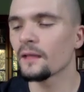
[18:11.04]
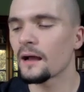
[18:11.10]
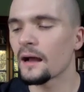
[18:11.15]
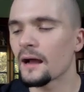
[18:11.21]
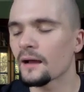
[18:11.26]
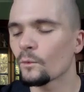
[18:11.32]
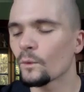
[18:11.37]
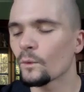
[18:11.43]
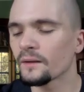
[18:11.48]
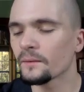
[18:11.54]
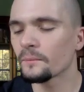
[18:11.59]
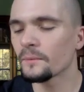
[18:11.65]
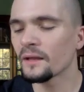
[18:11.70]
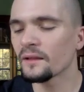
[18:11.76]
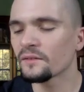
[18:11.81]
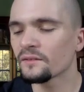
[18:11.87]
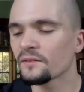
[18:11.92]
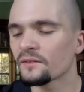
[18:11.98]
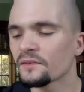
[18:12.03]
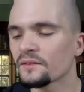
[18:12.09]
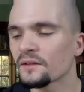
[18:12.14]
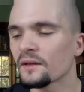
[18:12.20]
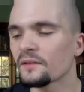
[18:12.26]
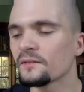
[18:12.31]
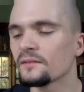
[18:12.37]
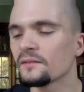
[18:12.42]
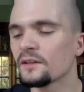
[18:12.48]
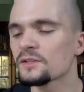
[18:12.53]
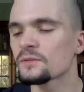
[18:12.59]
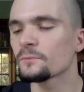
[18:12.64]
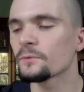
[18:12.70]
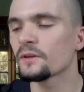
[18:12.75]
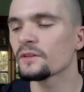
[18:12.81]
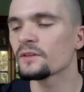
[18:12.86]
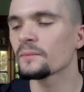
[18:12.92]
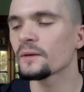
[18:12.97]
I want to make this as a teaching
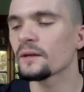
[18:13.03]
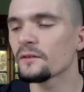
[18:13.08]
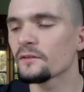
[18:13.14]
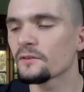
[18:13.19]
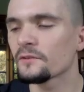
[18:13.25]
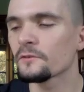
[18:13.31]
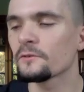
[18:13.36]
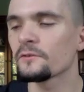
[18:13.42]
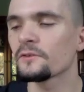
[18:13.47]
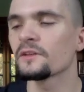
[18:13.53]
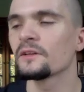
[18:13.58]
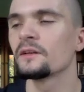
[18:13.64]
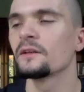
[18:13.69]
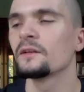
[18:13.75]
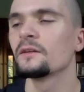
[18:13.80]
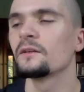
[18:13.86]
point to my listeners.